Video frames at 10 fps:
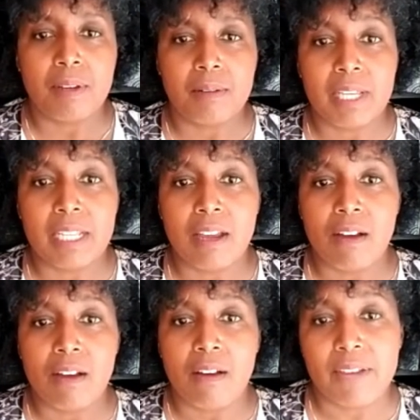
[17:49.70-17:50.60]
me there
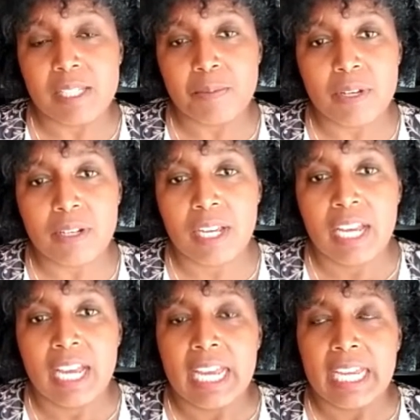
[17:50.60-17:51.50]
on Facebook.
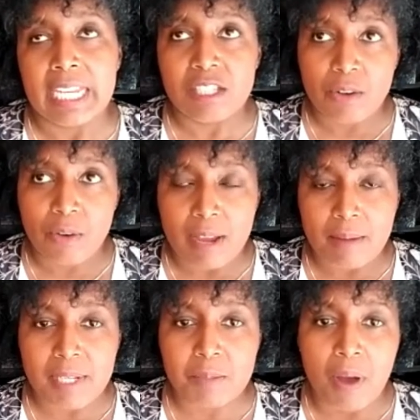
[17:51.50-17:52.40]
Instagram
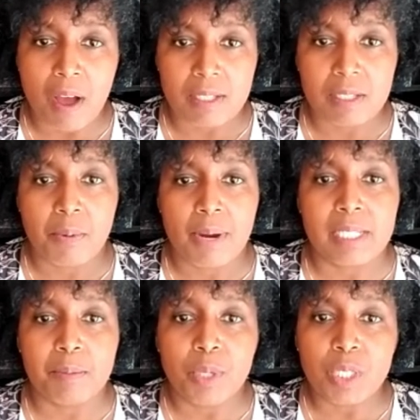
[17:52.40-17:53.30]
is Pause to Praise
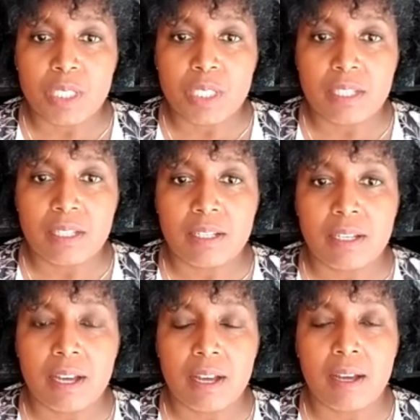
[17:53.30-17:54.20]
Books.
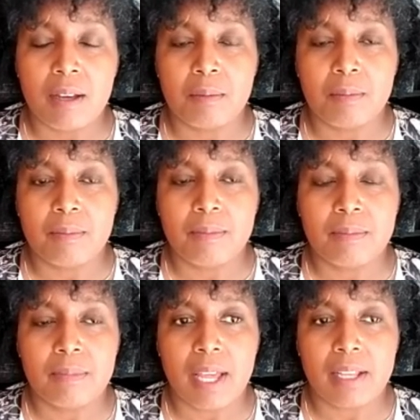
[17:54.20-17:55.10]

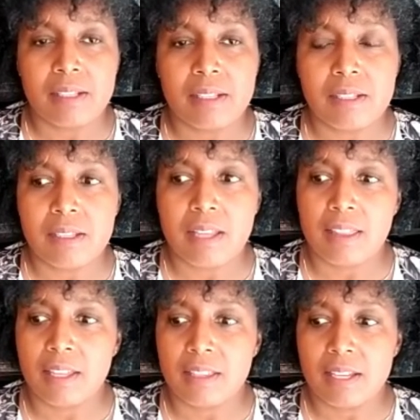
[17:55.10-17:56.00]
And I
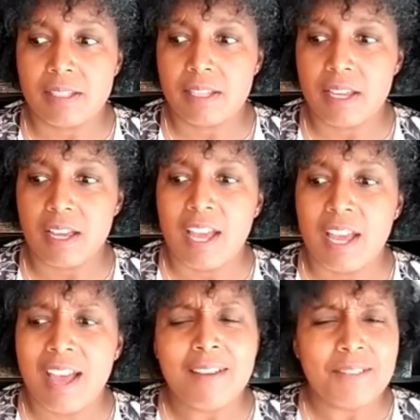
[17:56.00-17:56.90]
think that's it.
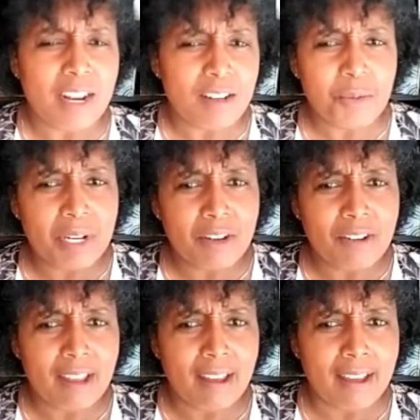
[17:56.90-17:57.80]
I'm not on Twitter
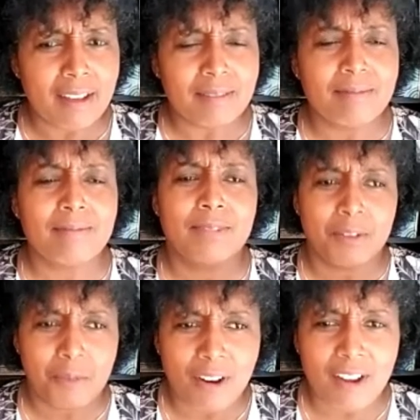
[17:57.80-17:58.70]
yet.
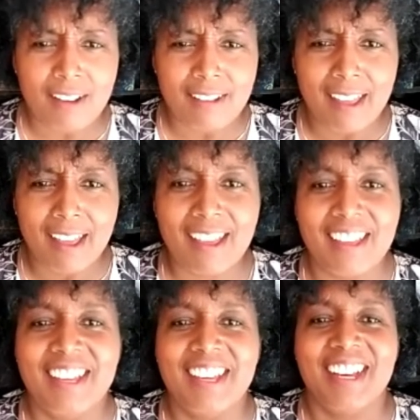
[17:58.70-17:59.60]
Gonna work on that.
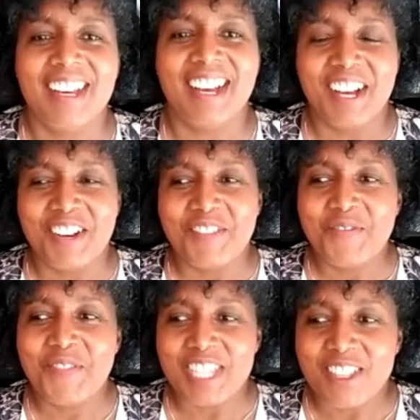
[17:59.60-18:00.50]

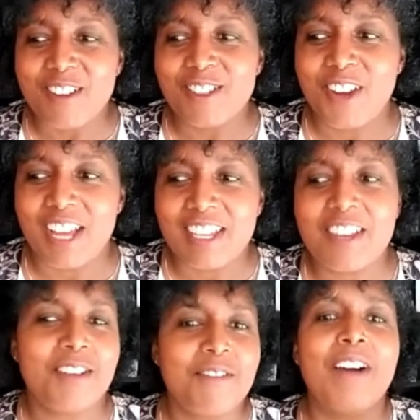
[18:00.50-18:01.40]
But those are, I think you
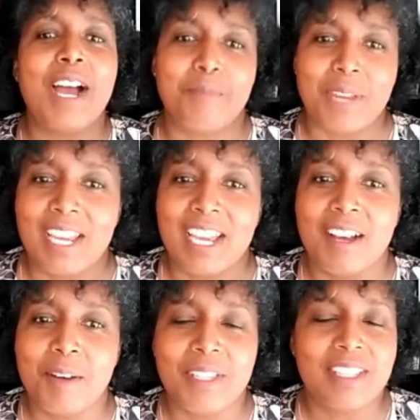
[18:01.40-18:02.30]
can find me.
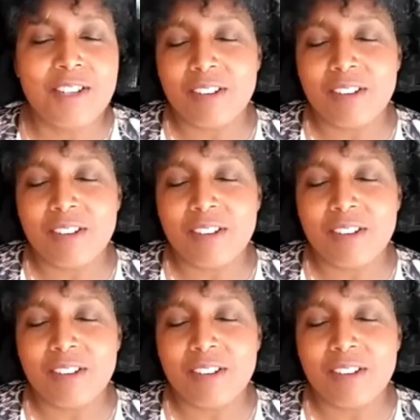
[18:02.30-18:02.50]
And then you can